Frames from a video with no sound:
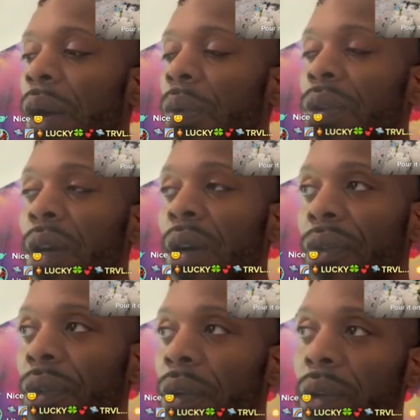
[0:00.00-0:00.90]
that were there
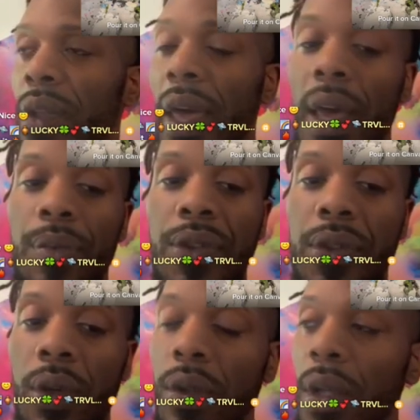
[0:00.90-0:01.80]
for that
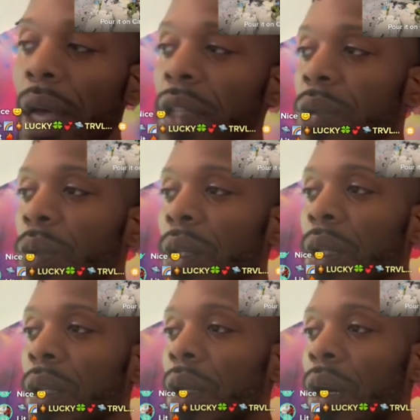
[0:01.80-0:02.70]
episode last
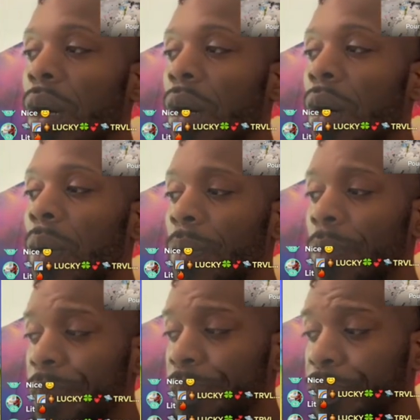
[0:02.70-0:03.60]
week, um,